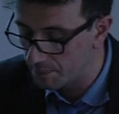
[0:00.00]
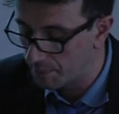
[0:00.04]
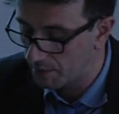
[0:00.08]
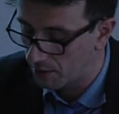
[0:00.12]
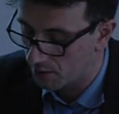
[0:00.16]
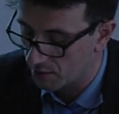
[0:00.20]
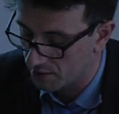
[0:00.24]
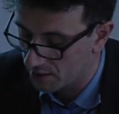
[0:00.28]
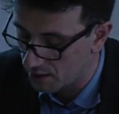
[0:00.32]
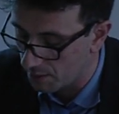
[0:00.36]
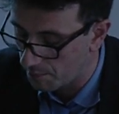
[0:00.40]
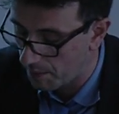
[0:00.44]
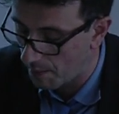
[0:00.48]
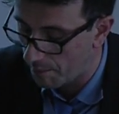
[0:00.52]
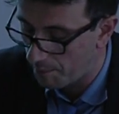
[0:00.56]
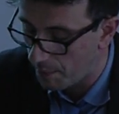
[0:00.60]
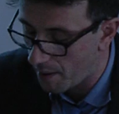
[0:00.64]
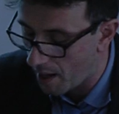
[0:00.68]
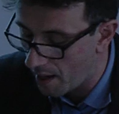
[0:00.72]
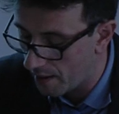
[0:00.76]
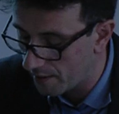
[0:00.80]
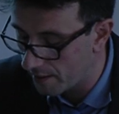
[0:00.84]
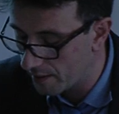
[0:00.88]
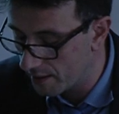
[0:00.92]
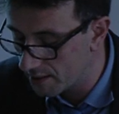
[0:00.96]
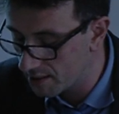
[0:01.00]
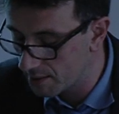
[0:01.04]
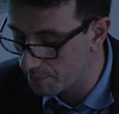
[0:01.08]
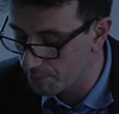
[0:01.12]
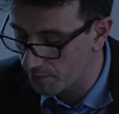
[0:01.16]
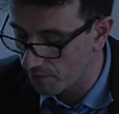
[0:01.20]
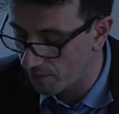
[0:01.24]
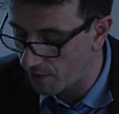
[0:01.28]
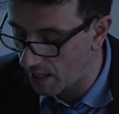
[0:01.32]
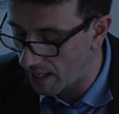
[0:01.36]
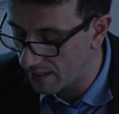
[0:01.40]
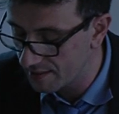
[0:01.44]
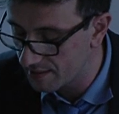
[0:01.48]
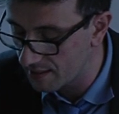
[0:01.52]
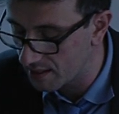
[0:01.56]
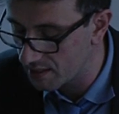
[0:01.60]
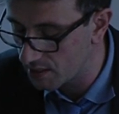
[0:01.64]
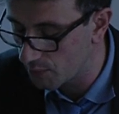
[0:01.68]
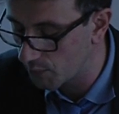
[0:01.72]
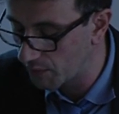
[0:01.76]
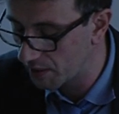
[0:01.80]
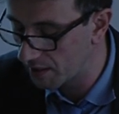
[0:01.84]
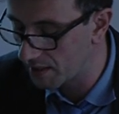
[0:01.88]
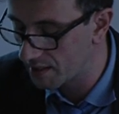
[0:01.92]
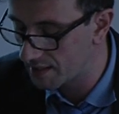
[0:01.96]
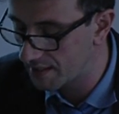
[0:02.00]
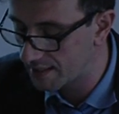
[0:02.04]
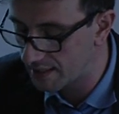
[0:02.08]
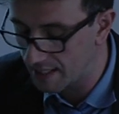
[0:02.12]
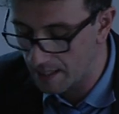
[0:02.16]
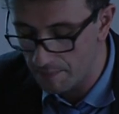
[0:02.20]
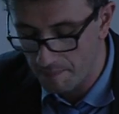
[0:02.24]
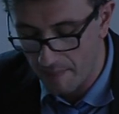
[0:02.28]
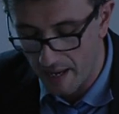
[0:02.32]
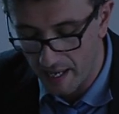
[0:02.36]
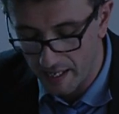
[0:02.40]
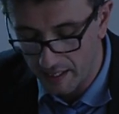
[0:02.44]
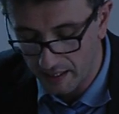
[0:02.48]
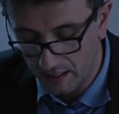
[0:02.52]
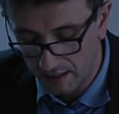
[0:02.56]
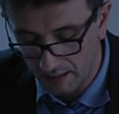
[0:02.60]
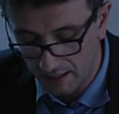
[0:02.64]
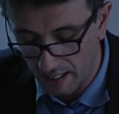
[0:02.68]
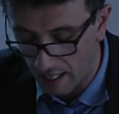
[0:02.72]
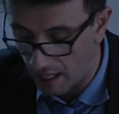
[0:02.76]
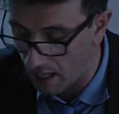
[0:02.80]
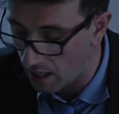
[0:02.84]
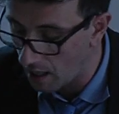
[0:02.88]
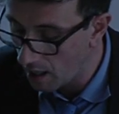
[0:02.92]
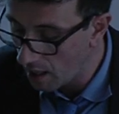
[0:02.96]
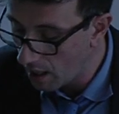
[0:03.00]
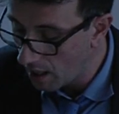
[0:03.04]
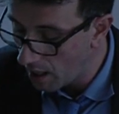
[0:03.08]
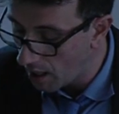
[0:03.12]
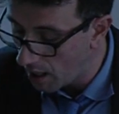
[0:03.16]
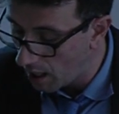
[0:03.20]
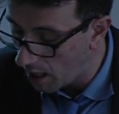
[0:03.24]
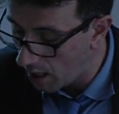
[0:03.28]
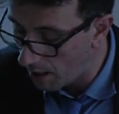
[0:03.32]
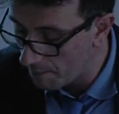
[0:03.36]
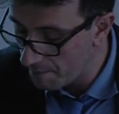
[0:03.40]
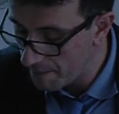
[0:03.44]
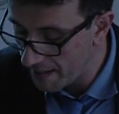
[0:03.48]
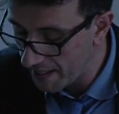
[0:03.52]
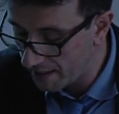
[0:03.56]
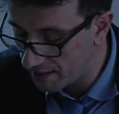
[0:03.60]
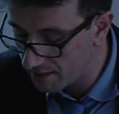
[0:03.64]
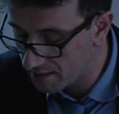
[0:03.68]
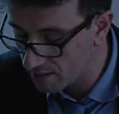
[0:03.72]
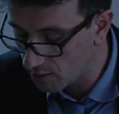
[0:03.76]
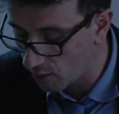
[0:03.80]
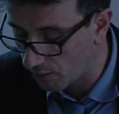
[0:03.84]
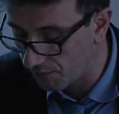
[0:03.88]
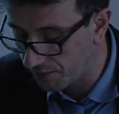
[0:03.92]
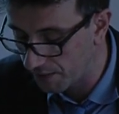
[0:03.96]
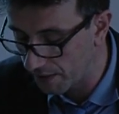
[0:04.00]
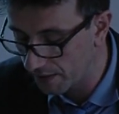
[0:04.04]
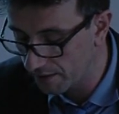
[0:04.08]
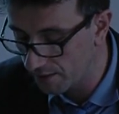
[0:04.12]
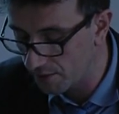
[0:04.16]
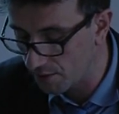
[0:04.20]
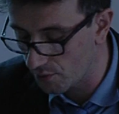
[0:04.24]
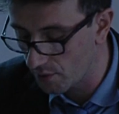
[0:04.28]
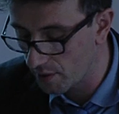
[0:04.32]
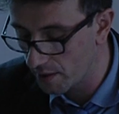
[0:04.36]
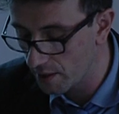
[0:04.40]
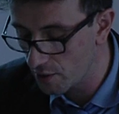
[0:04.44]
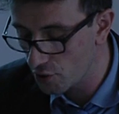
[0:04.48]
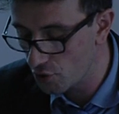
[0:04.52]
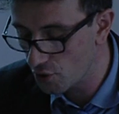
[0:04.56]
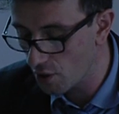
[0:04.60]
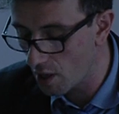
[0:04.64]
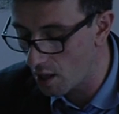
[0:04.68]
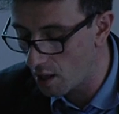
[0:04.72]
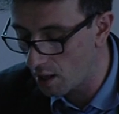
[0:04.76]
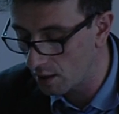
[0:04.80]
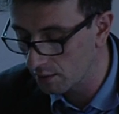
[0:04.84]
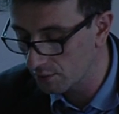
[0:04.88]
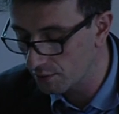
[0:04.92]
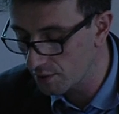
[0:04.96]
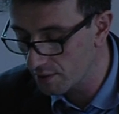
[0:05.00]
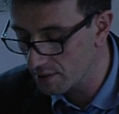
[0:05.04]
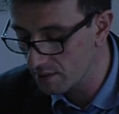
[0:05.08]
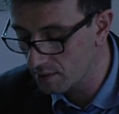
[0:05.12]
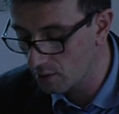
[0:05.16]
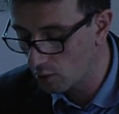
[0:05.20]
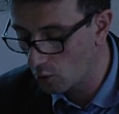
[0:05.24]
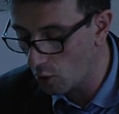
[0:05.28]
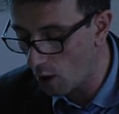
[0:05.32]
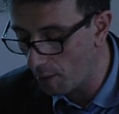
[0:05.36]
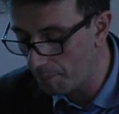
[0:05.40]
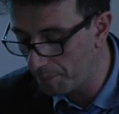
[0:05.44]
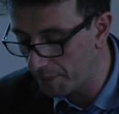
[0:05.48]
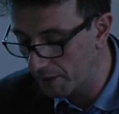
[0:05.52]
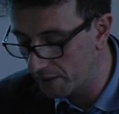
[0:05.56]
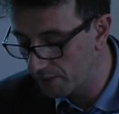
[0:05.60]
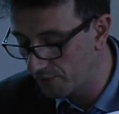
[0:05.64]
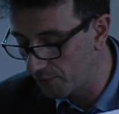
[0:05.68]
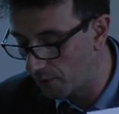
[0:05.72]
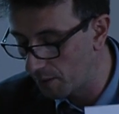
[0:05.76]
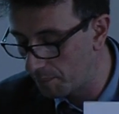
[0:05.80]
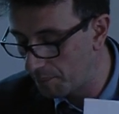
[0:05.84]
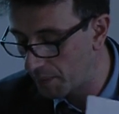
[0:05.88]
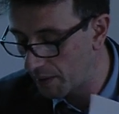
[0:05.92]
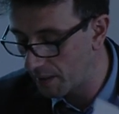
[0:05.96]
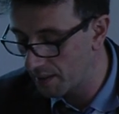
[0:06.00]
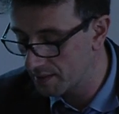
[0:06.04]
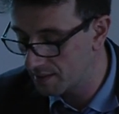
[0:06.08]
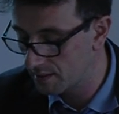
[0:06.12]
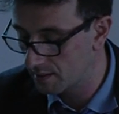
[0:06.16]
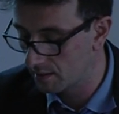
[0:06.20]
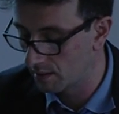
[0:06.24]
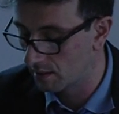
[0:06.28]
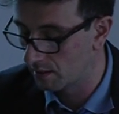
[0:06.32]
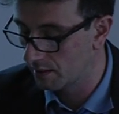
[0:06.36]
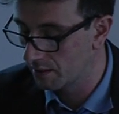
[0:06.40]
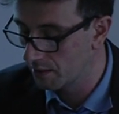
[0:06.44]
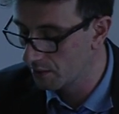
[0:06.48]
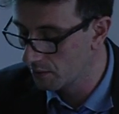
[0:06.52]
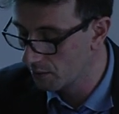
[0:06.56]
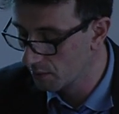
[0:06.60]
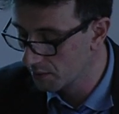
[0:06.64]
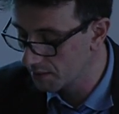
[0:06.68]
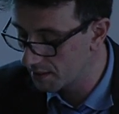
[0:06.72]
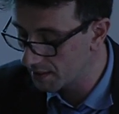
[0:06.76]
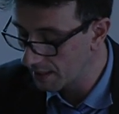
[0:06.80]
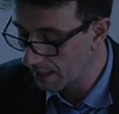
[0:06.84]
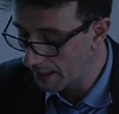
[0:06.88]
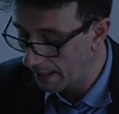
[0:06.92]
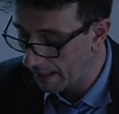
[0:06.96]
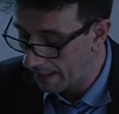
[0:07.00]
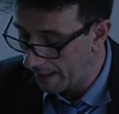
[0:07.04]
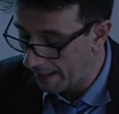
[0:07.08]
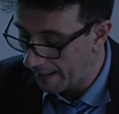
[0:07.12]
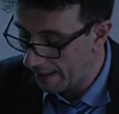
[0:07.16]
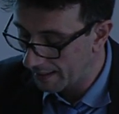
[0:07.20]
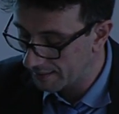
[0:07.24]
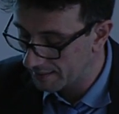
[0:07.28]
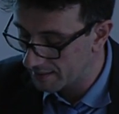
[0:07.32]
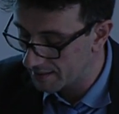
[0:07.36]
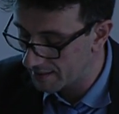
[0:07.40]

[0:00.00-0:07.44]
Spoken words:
because the papyrus provides us with a simmeikta, a mix of literary genres copied for personal use and